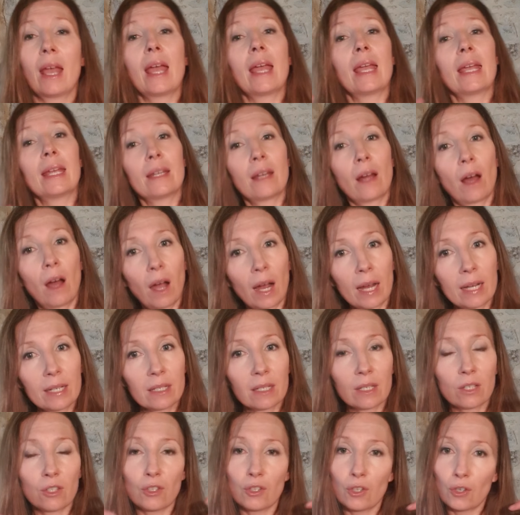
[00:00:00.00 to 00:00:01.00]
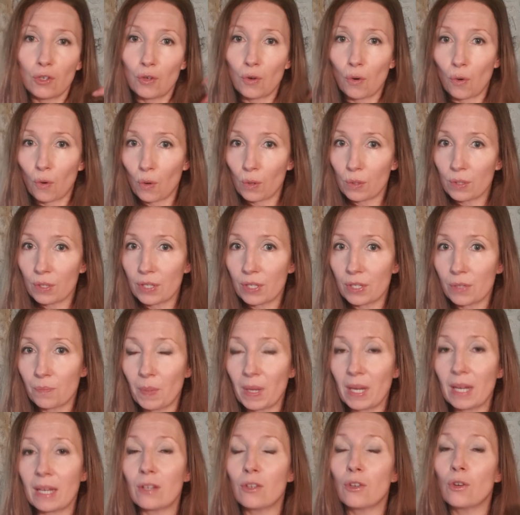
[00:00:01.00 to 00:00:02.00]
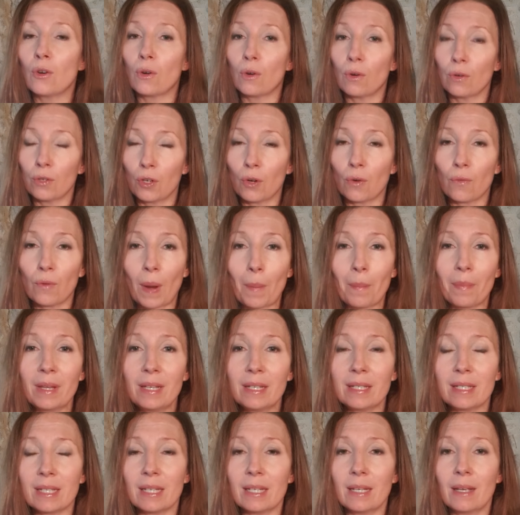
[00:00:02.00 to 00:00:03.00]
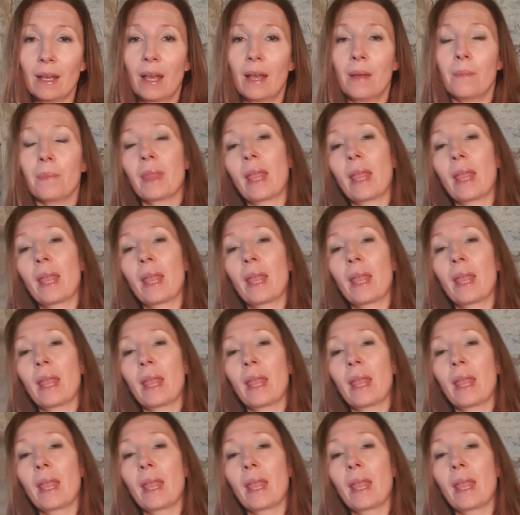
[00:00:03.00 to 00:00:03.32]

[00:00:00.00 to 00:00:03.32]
It heightens your speed, your rapidity